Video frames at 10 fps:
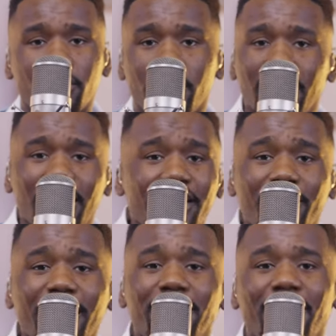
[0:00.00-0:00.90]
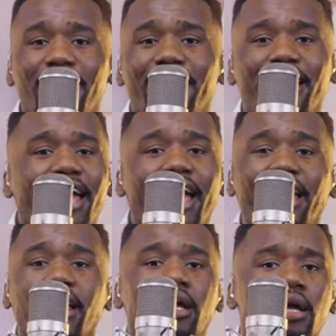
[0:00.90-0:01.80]
We're in it,
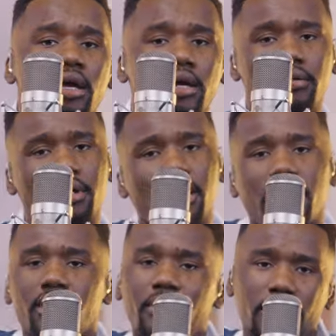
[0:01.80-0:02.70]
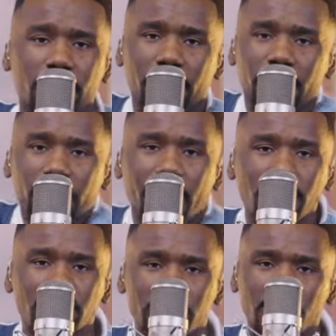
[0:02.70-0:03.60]
yeah. We're in it,
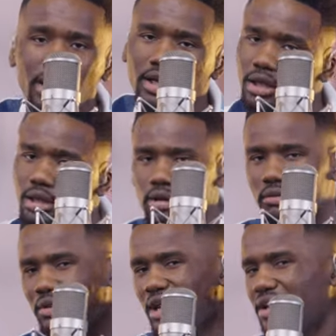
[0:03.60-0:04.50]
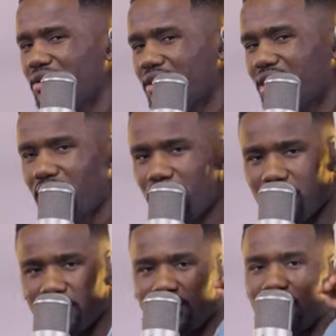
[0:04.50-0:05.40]
yeah. Shit. We're in it, yeah.